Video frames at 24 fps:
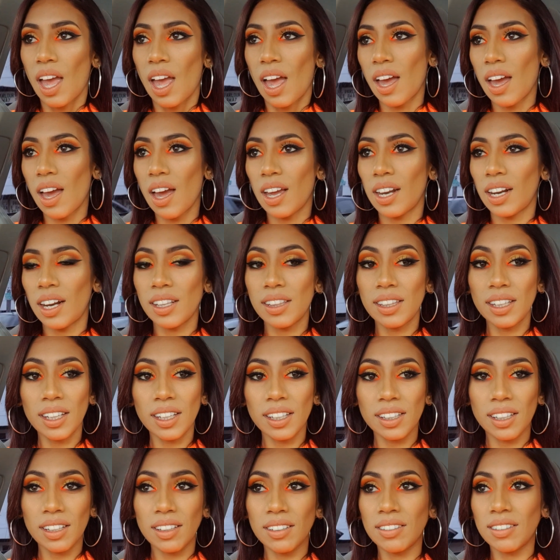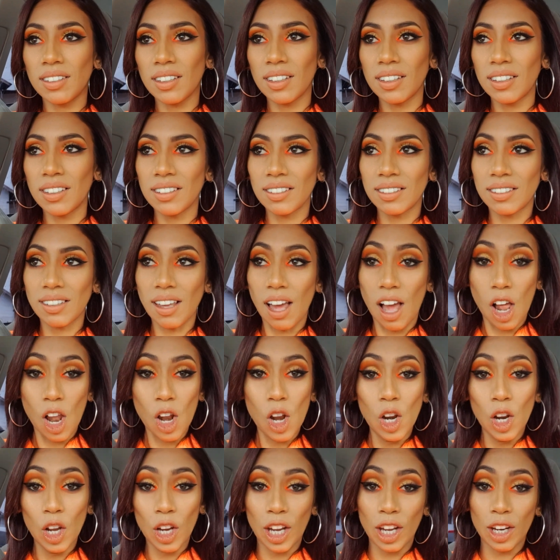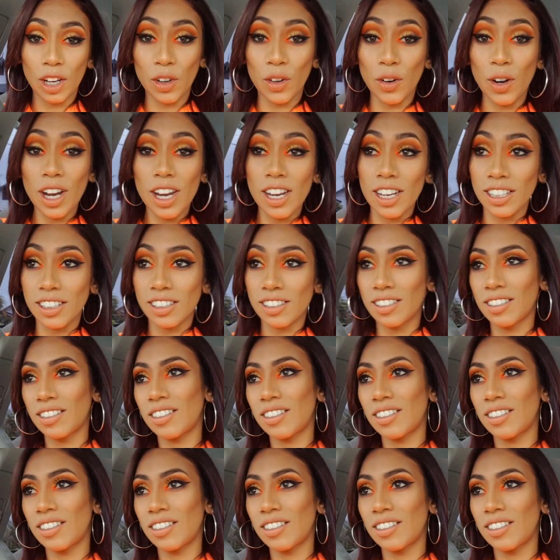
and I think this is looking great.